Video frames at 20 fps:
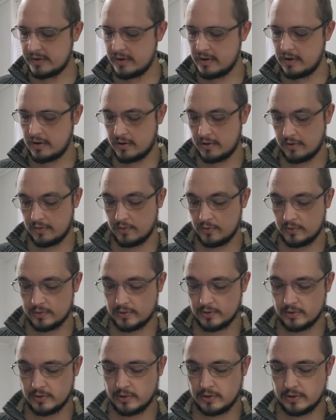You
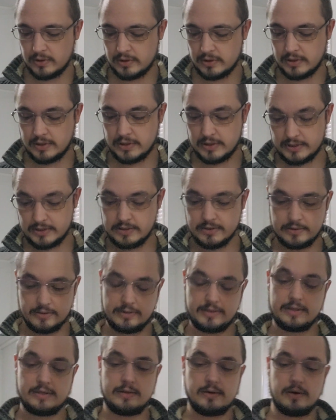also got
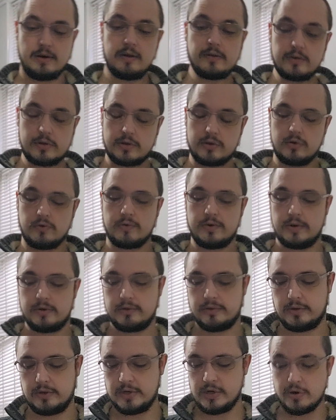this is another story
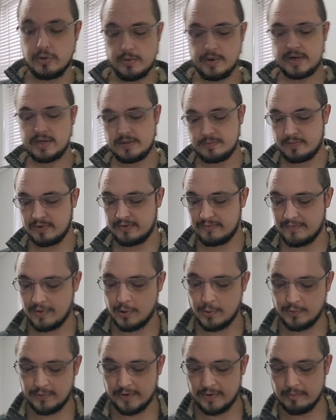on the US, but
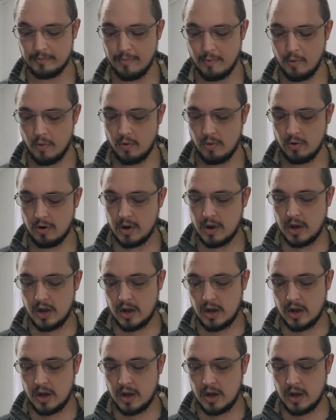involving more.